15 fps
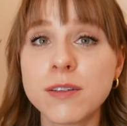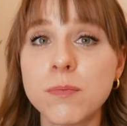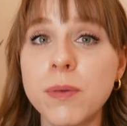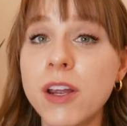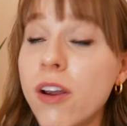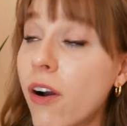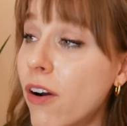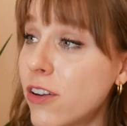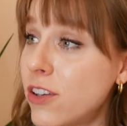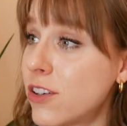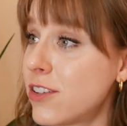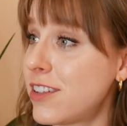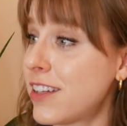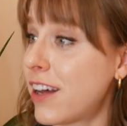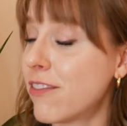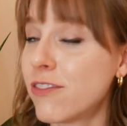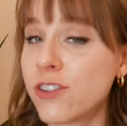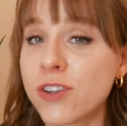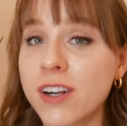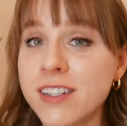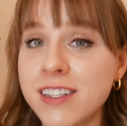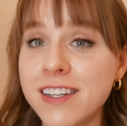beyond yourself,
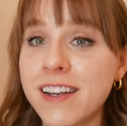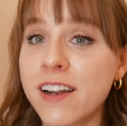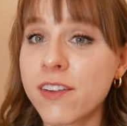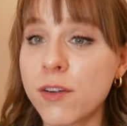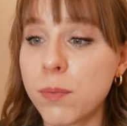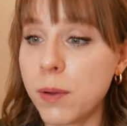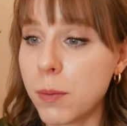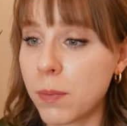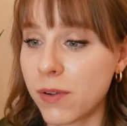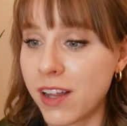trust in other people.